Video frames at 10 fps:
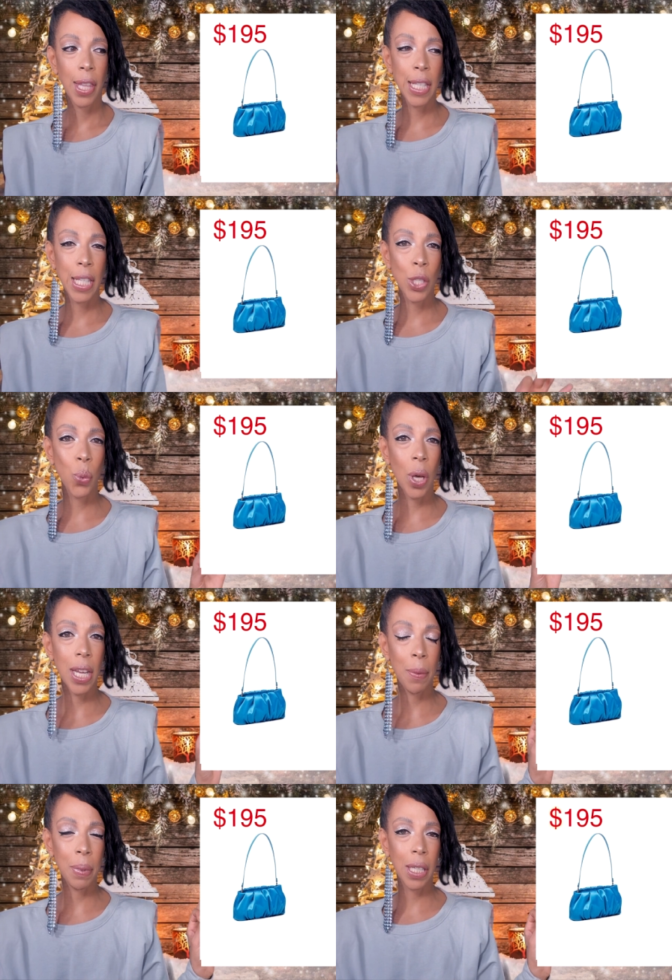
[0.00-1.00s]
This is one
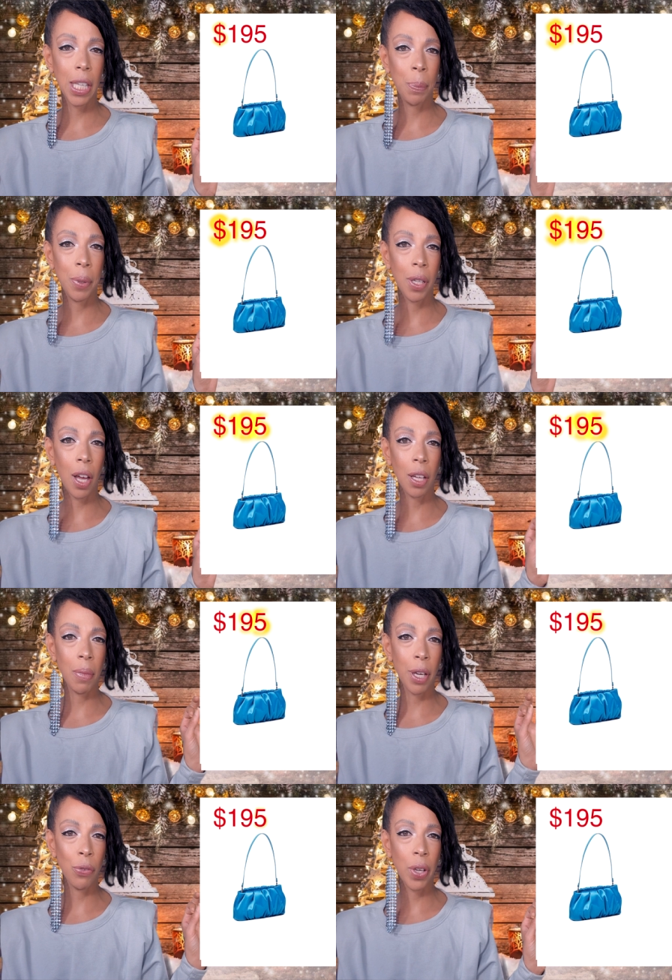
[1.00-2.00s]
I've been keeping on
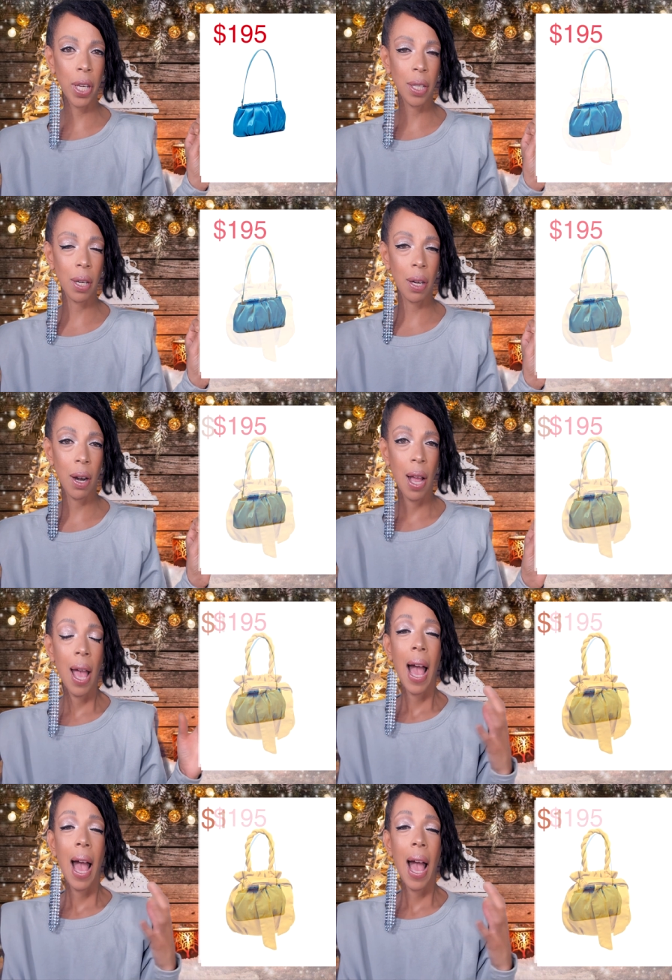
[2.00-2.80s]
my radar.